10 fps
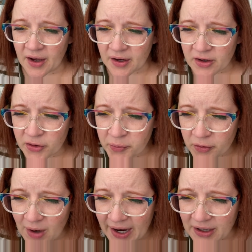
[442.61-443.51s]

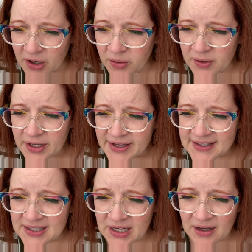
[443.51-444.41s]
Rhino
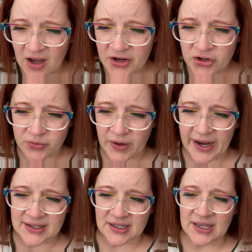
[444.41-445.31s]
sitting on your
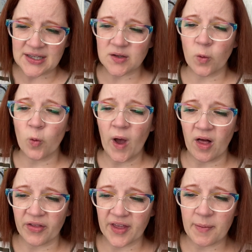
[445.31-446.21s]
right, and he is a
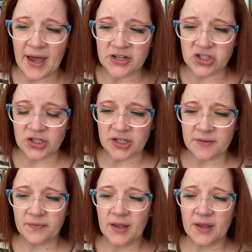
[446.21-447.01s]
wealthy bachelor.